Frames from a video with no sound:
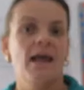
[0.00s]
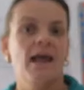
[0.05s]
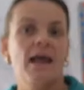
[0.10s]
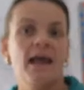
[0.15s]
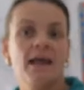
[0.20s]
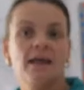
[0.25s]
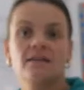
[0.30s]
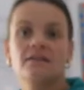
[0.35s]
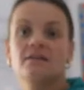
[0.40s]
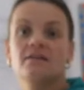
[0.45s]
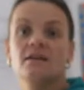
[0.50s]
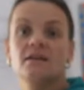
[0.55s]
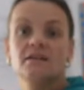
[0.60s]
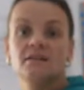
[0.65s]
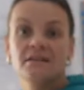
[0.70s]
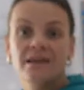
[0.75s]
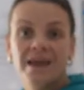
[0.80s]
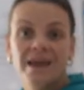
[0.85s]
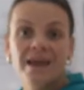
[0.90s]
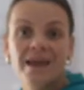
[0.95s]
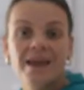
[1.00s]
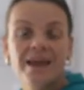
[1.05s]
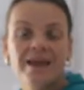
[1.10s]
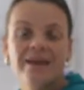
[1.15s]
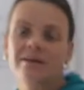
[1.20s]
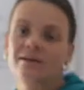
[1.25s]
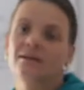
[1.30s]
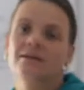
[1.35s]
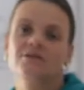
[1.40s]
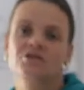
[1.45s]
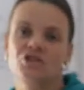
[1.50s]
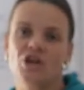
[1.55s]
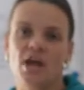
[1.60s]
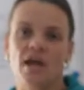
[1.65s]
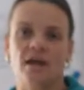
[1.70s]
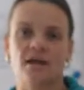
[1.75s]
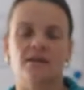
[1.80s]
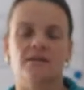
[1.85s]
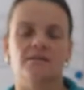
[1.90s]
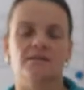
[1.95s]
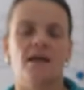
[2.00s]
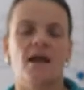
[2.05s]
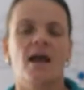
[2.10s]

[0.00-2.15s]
and their jacket.